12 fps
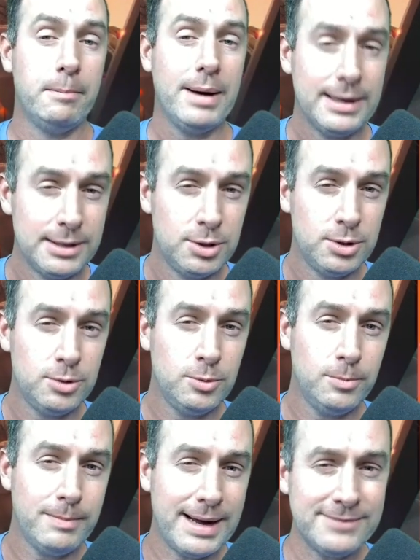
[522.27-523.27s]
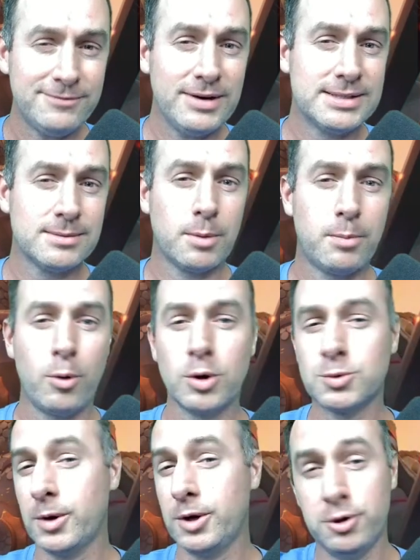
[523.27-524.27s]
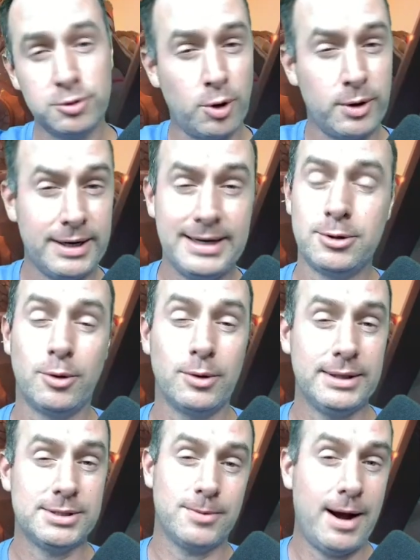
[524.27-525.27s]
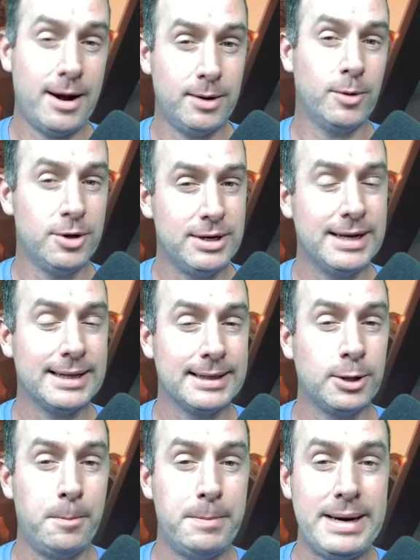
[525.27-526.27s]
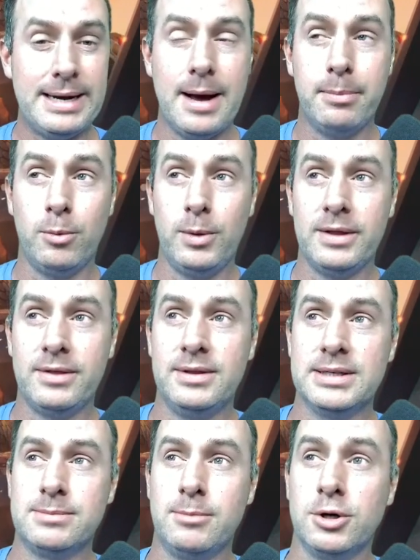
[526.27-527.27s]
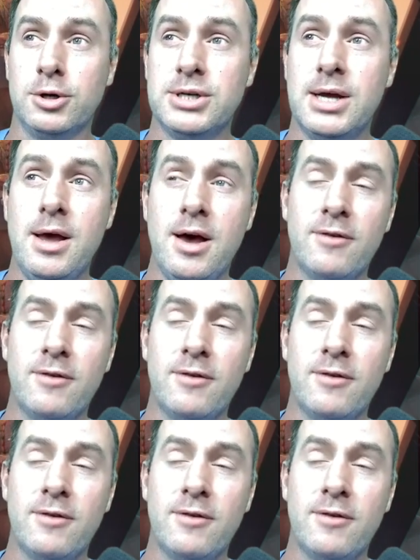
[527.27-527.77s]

But you might find some reports where you're getting totally surrounded, where you get a little beat up with this march.